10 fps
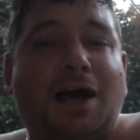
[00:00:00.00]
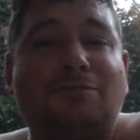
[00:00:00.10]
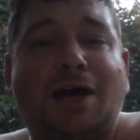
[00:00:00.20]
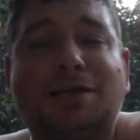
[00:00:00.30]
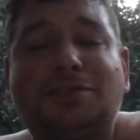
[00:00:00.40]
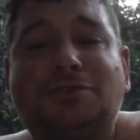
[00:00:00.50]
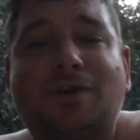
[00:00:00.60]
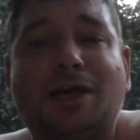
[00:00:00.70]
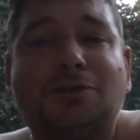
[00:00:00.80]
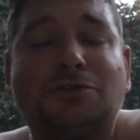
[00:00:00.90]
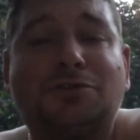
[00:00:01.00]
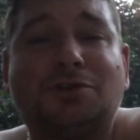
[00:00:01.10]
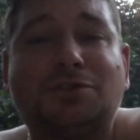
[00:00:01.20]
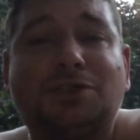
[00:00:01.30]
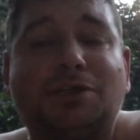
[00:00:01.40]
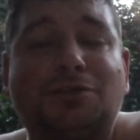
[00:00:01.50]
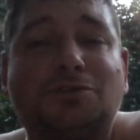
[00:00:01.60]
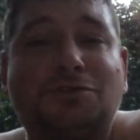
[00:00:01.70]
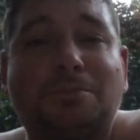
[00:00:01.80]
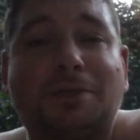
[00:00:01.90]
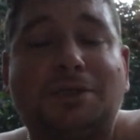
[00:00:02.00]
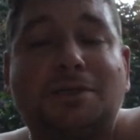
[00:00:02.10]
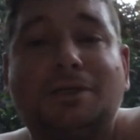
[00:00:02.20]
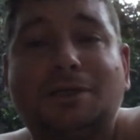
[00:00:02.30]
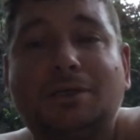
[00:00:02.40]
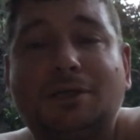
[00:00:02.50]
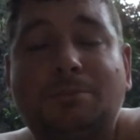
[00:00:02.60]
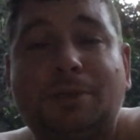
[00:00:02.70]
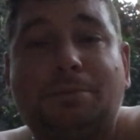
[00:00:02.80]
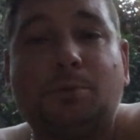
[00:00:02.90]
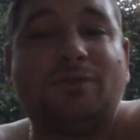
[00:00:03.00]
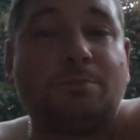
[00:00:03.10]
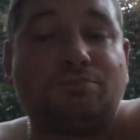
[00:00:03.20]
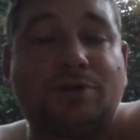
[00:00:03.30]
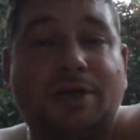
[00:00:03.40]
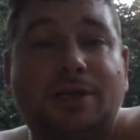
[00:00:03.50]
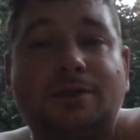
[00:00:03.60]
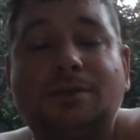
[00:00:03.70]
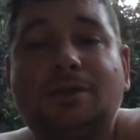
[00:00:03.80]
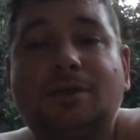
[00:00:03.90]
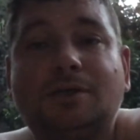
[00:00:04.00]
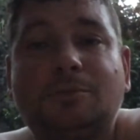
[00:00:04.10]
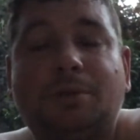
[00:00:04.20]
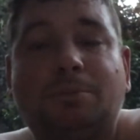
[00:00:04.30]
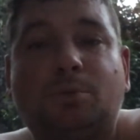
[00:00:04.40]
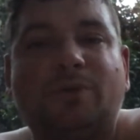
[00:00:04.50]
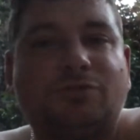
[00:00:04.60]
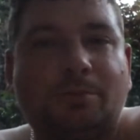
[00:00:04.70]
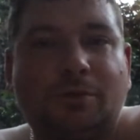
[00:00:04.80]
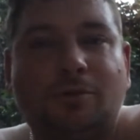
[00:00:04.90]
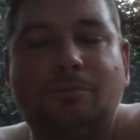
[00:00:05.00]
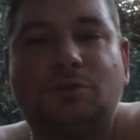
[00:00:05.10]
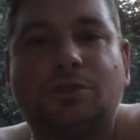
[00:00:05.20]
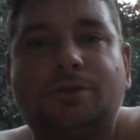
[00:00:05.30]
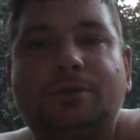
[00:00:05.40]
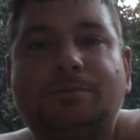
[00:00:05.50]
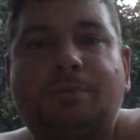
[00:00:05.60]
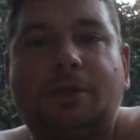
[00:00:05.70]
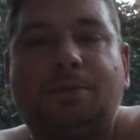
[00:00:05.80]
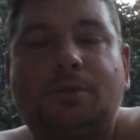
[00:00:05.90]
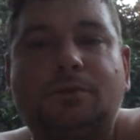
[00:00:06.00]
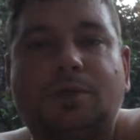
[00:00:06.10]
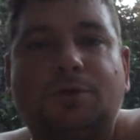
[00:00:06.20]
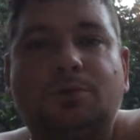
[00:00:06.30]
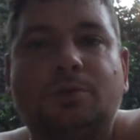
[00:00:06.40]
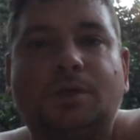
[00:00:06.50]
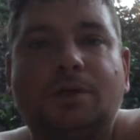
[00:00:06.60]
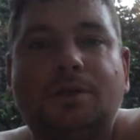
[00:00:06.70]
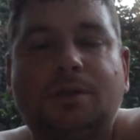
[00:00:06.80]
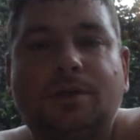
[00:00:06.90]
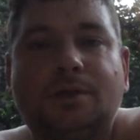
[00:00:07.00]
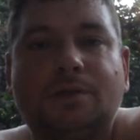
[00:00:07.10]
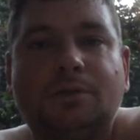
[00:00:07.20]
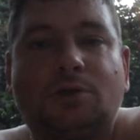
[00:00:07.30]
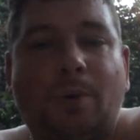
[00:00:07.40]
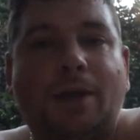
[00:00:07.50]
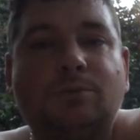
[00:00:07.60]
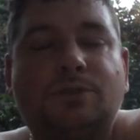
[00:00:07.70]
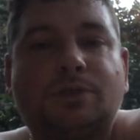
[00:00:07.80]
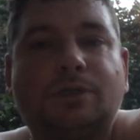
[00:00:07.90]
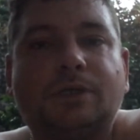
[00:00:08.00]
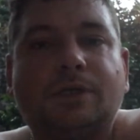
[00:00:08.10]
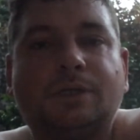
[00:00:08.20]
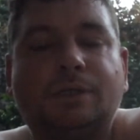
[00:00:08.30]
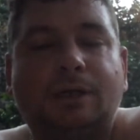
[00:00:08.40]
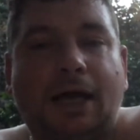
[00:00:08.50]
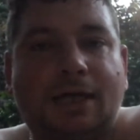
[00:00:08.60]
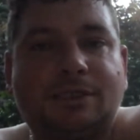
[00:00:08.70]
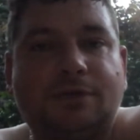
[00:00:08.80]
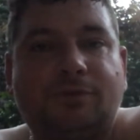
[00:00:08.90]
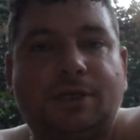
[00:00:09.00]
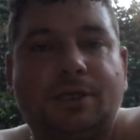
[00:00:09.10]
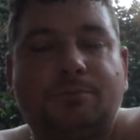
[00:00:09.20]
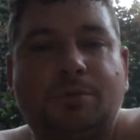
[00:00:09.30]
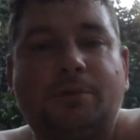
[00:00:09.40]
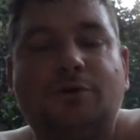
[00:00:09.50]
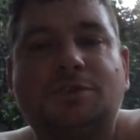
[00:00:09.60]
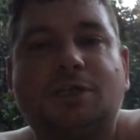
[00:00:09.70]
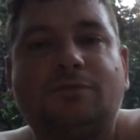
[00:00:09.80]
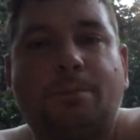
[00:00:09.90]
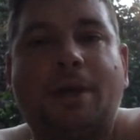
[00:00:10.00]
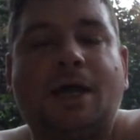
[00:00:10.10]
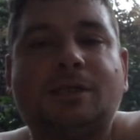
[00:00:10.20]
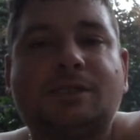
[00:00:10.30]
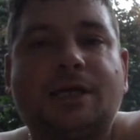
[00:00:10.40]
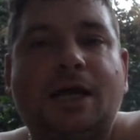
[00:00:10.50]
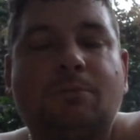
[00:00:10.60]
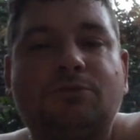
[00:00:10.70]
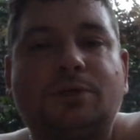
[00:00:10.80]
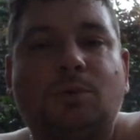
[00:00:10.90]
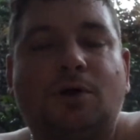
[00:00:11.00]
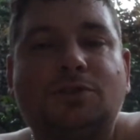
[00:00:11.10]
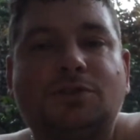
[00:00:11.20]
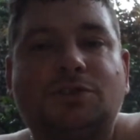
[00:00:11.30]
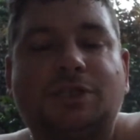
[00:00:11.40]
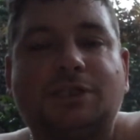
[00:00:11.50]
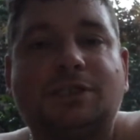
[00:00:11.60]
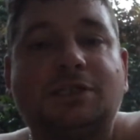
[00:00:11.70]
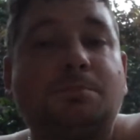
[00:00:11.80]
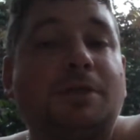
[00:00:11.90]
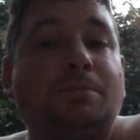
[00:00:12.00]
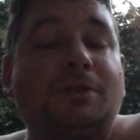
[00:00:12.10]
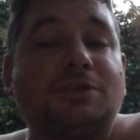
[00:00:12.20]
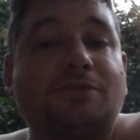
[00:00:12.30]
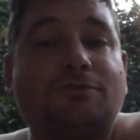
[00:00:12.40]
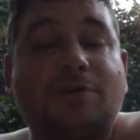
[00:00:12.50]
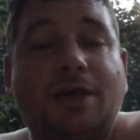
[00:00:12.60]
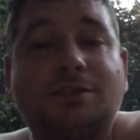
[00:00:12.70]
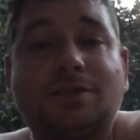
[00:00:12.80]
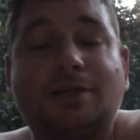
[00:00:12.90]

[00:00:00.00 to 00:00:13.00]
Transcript: right. They are just considered to be people with a brain, people with some gumption, people who go out actively promoting the party. Anne Marie Waters sees these people as a threat,